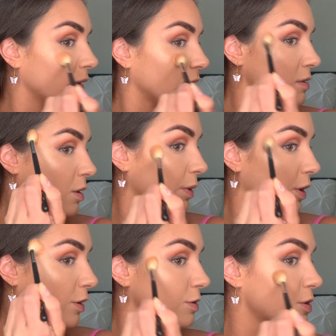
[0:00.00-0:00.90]
that's going
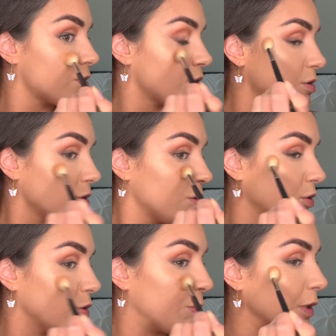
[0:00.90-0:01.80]
on
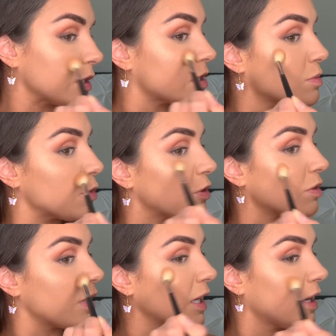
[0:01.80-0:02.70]
super
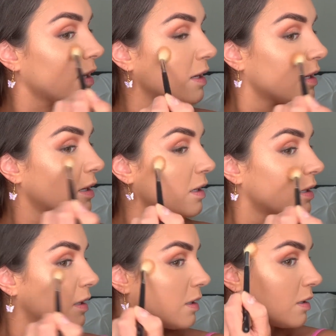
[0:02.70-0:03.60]
smoothly.
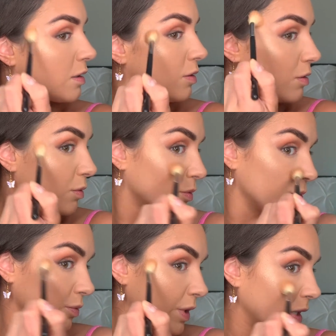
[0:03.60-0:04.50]

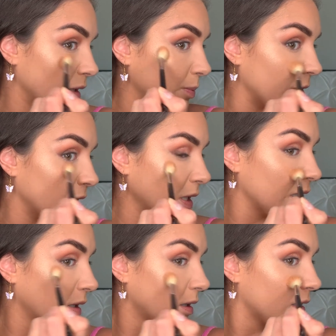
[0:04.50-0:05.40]
Really pretty.